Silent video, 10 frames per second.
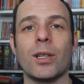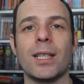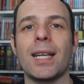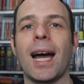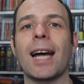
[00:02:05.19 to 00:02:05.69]

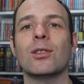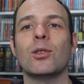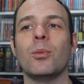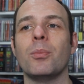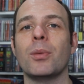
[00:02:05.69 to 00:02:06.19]
he had
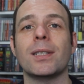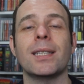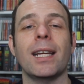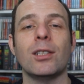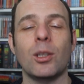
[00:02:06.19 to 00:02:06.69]
to
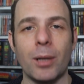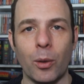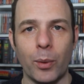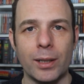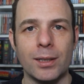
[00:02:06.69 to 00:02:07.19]
pretend to be
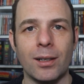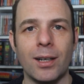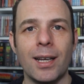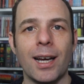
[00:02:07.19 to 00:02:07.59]
a waiter